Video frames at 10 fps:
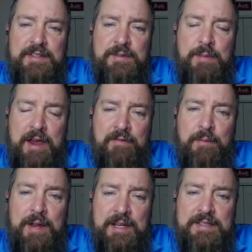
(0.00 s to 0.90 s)
to
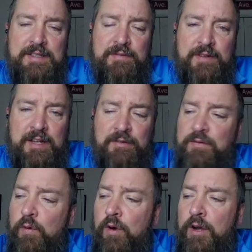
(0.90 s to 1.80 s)
ever make it to the Final
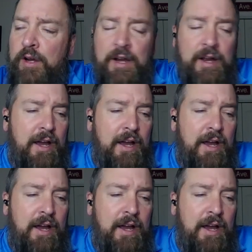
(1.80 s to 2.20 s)
Four.